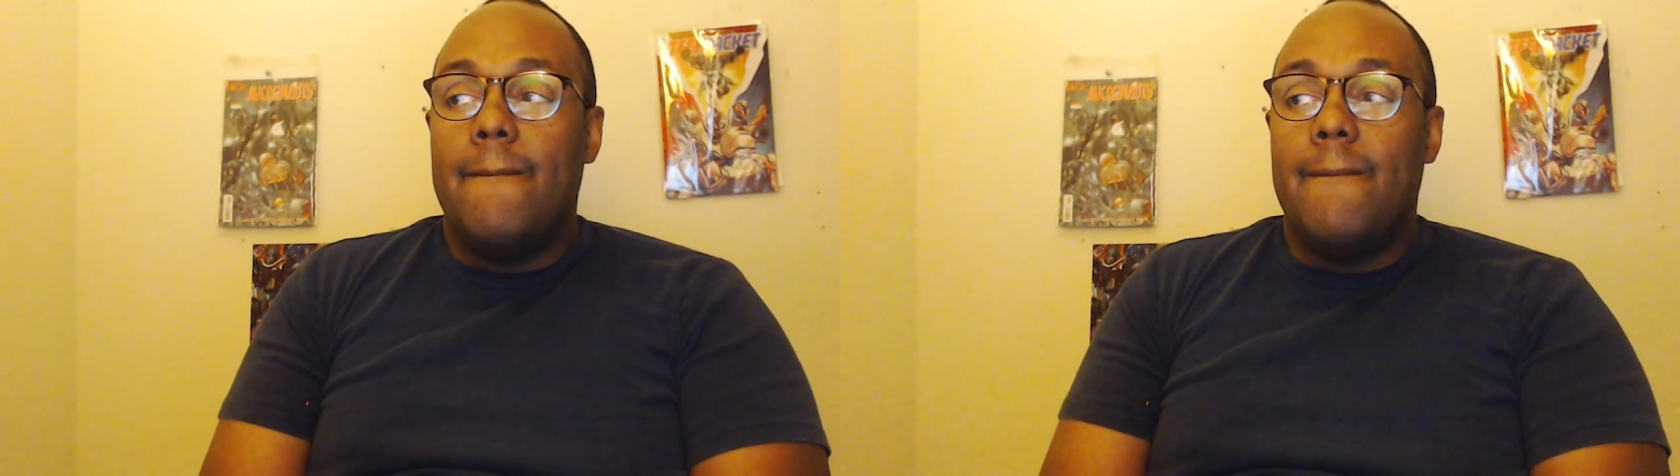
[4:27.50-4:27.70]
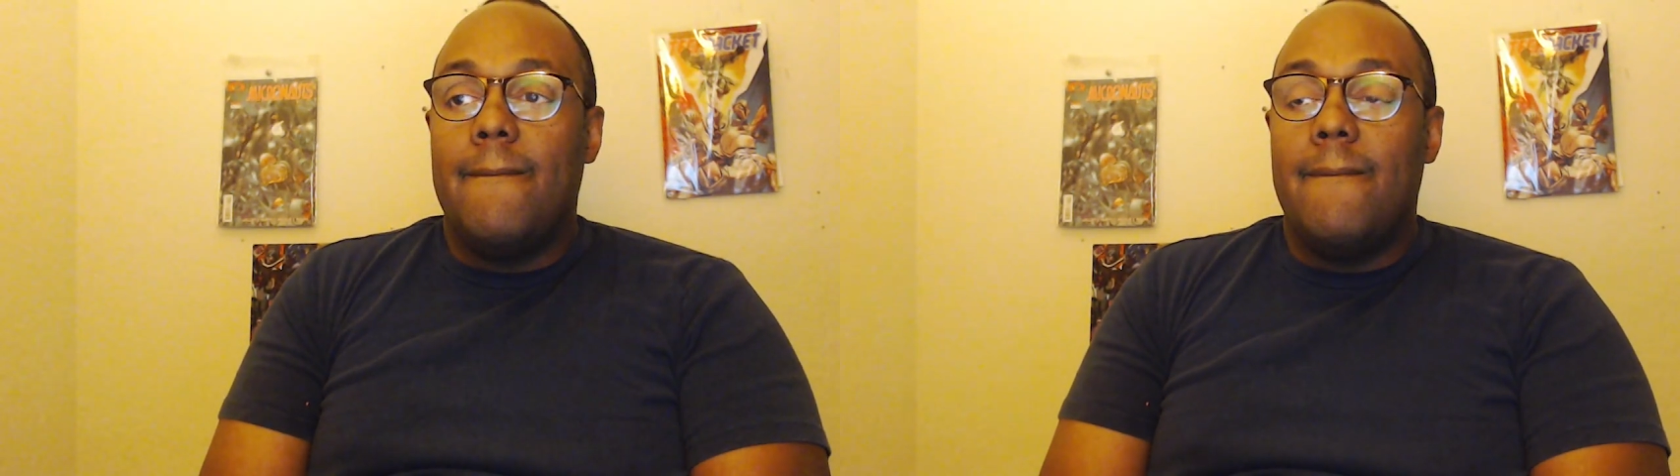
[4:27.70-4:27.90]

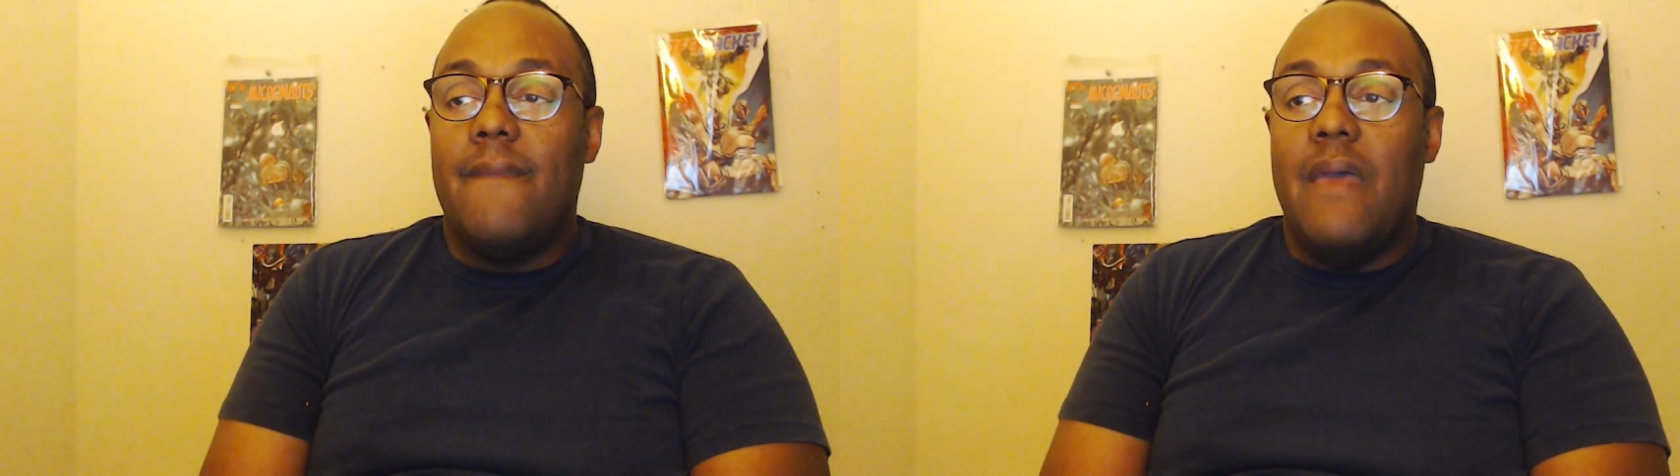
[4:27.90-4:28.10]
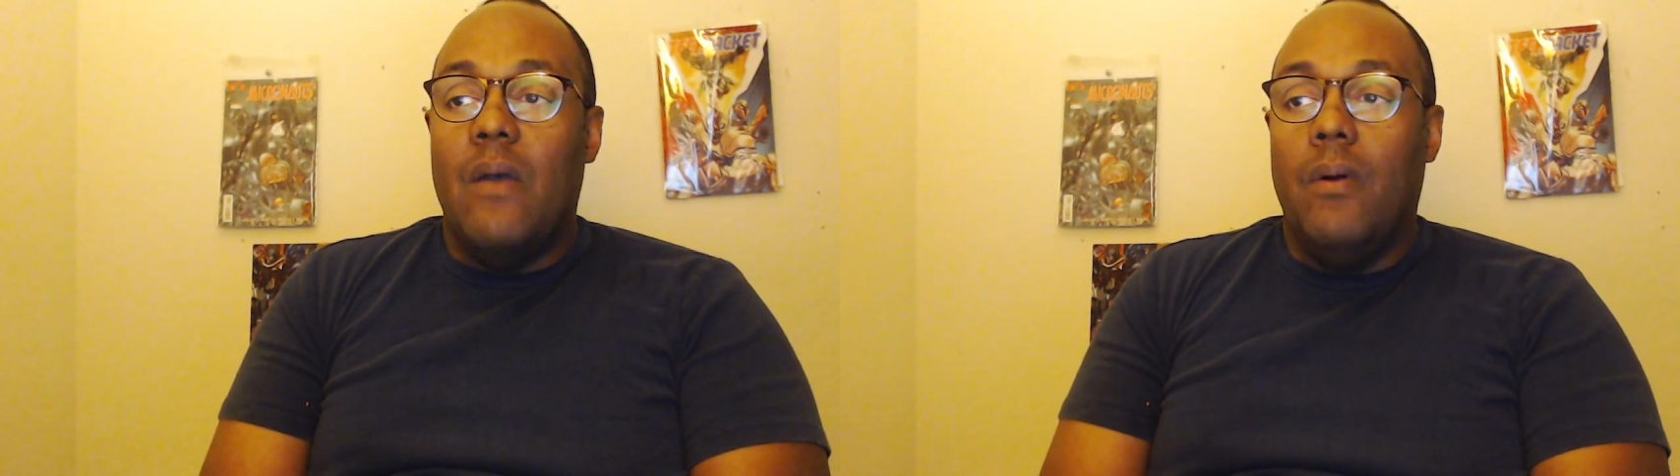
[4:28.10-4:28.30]
At one
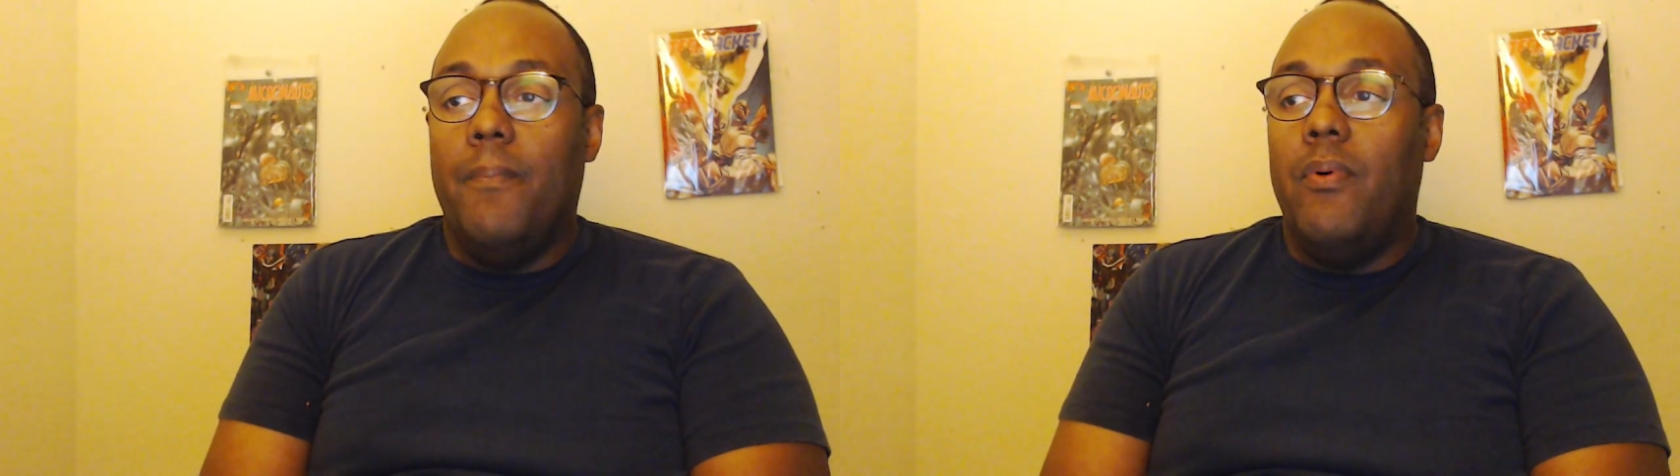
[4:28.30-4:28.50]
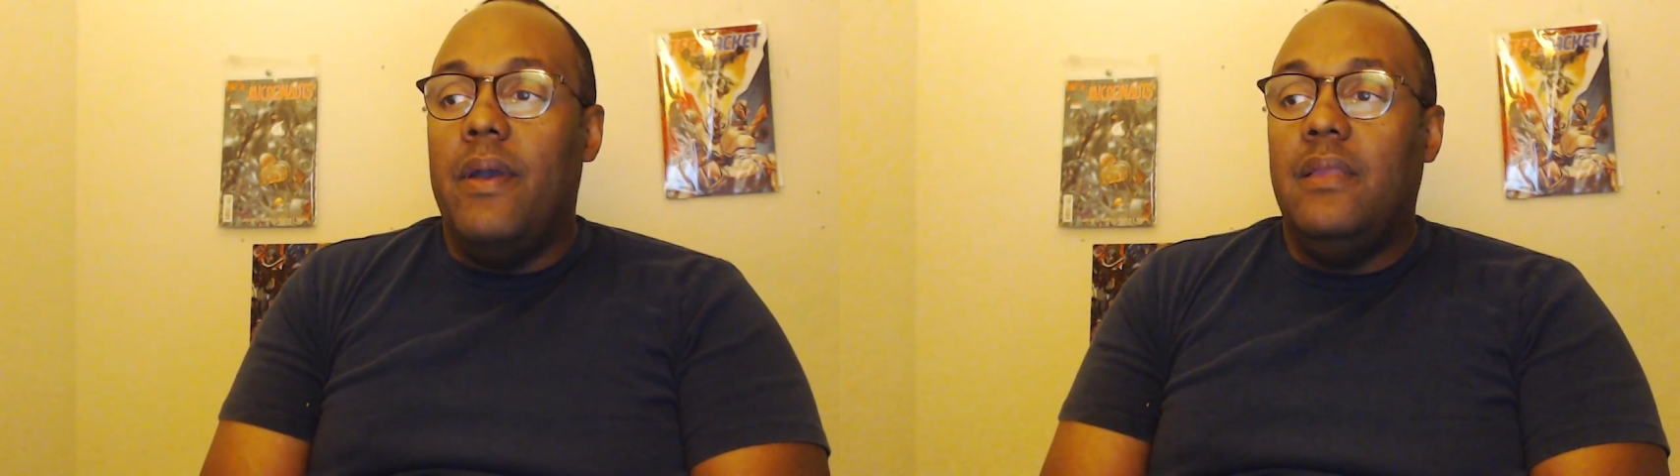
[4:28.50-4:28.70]

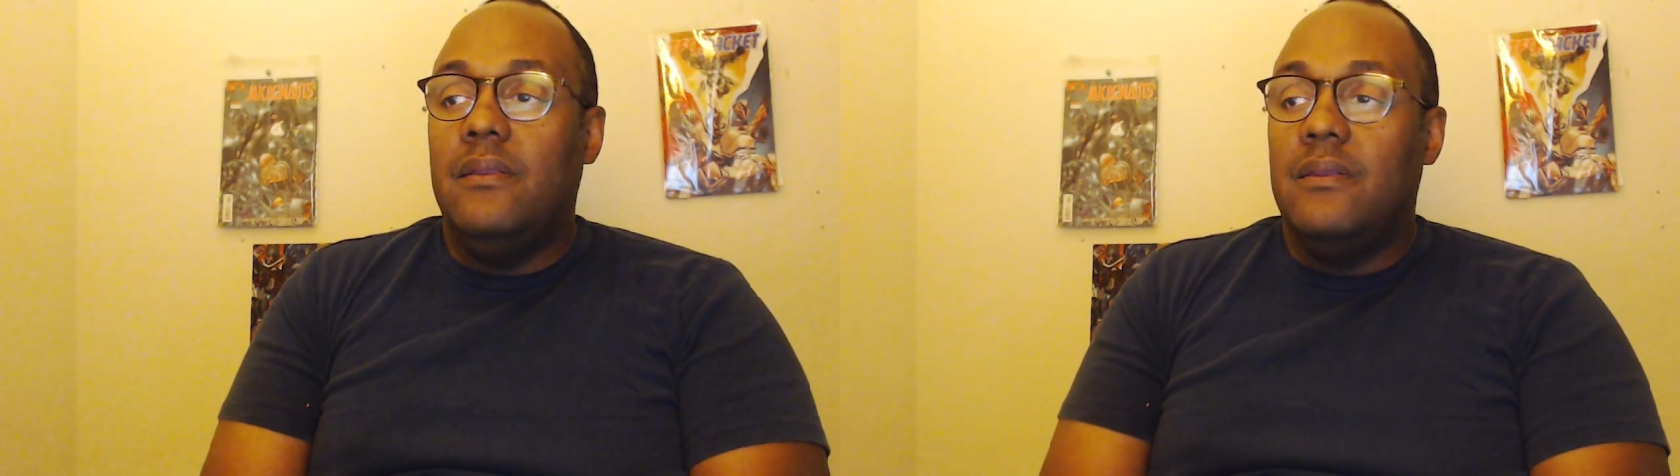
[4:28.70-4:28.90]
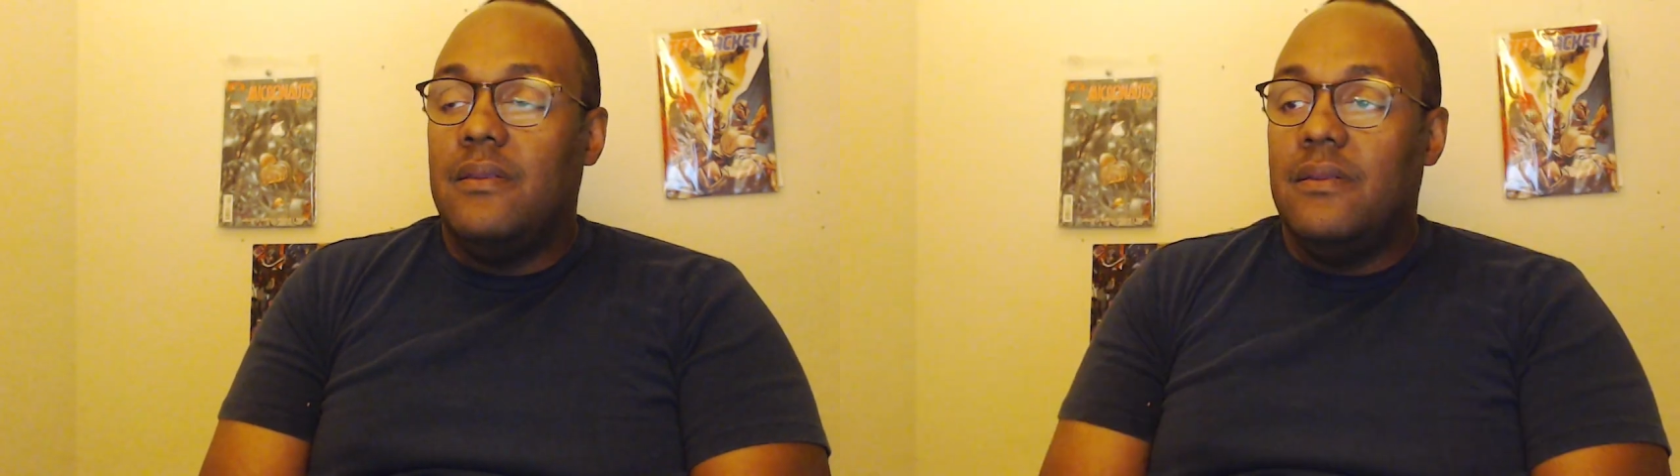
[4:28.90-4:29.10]
point,
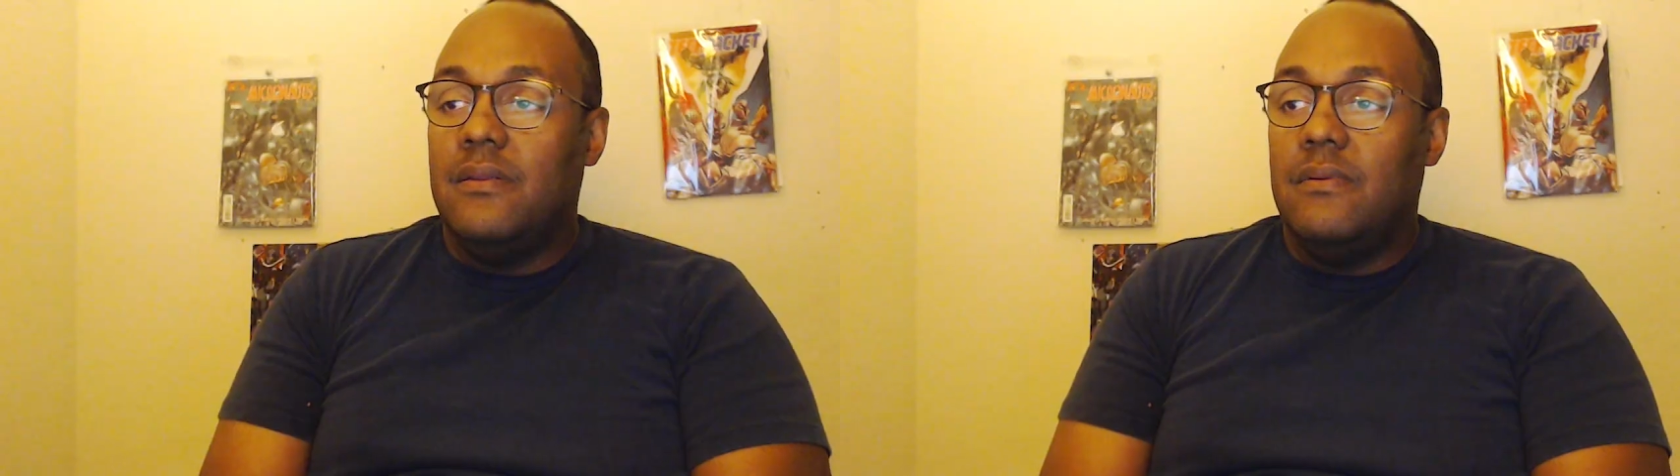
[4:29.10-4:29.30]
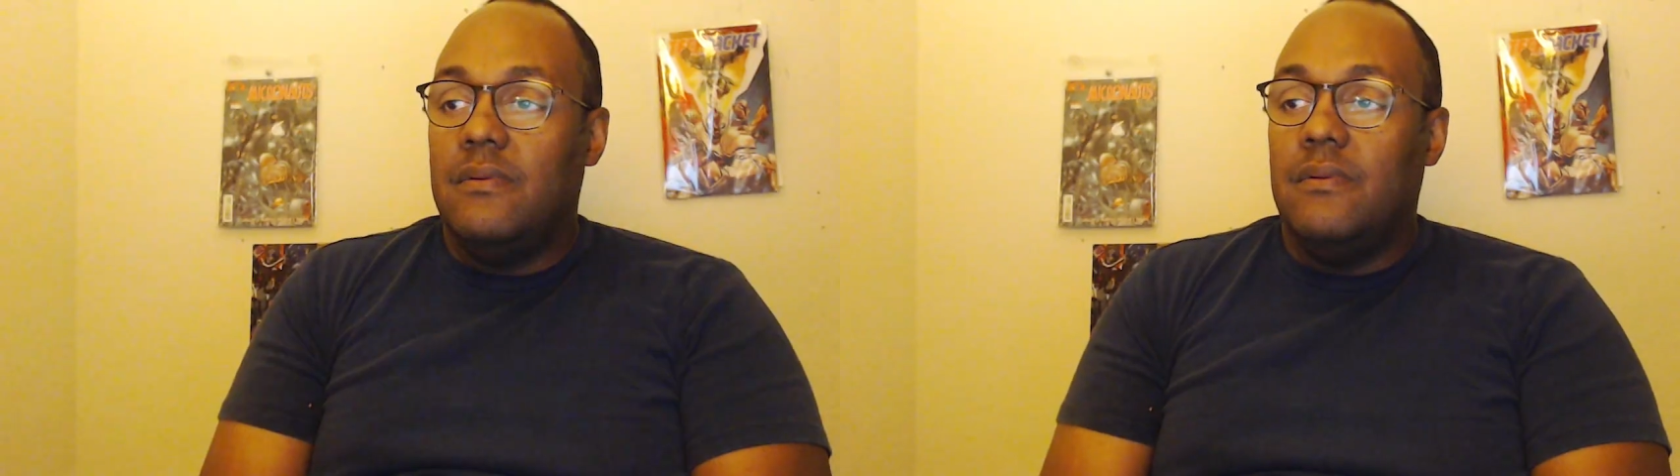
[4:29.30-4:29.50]

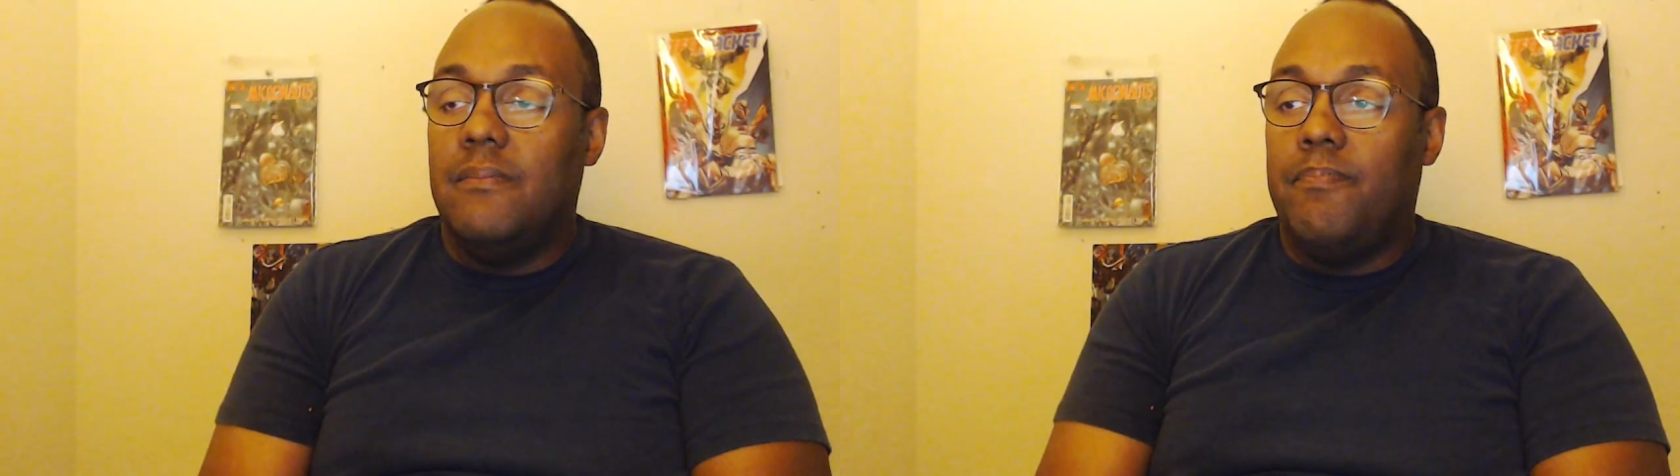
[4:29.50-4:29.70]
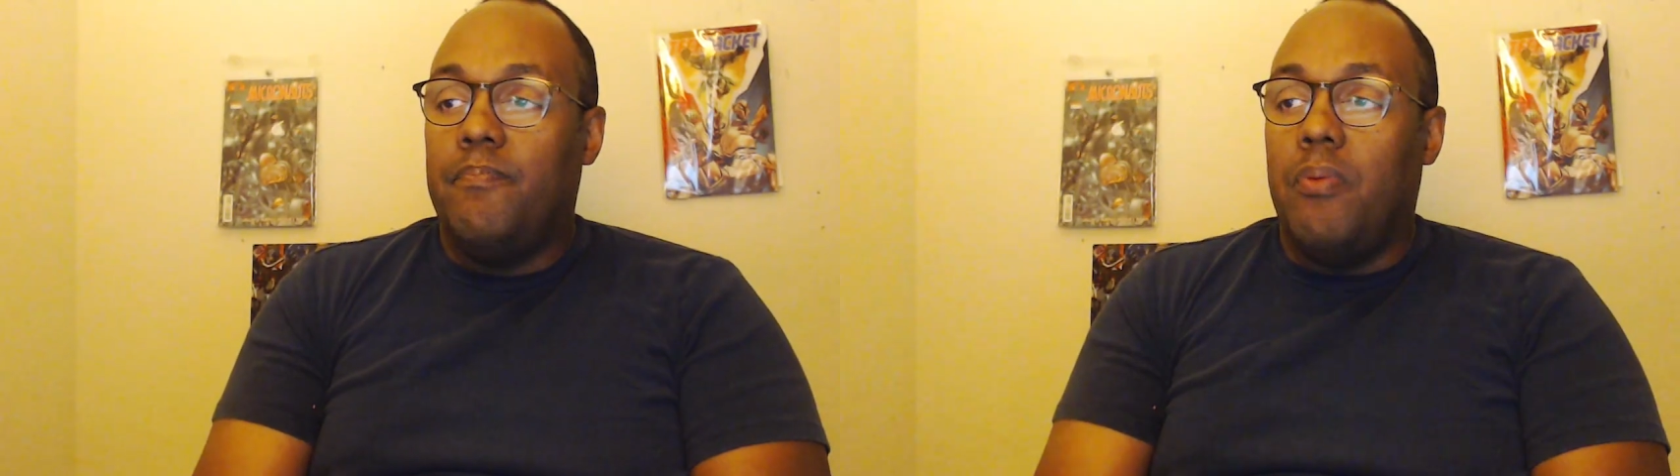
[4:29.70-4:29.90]

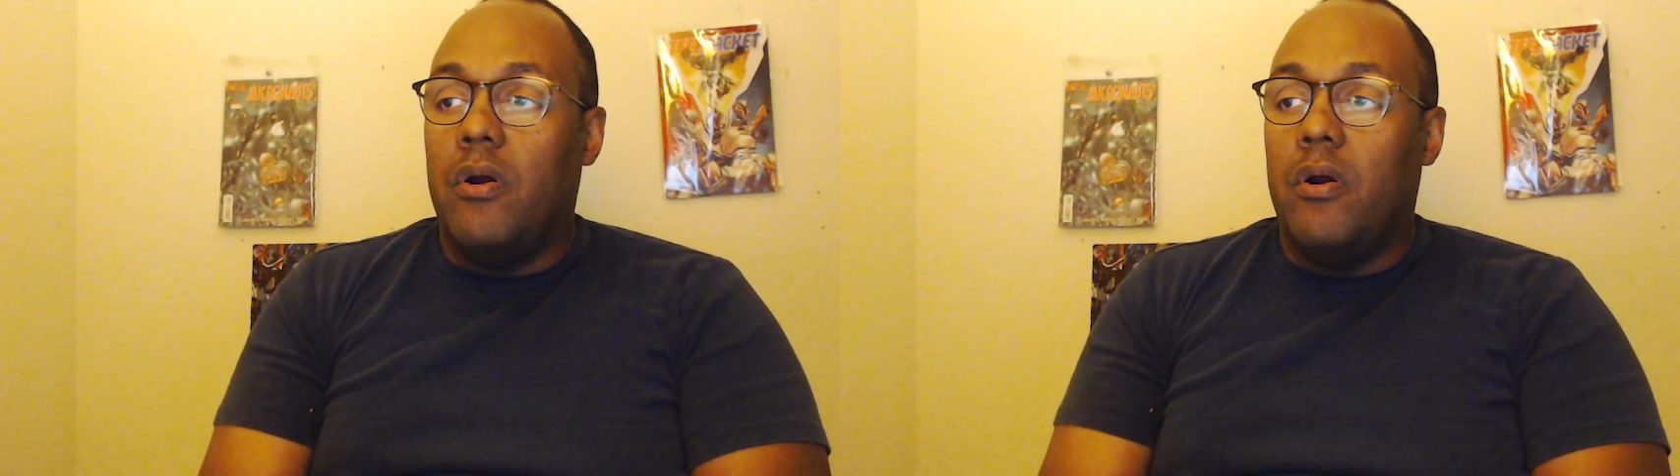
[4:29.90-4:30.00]
Parker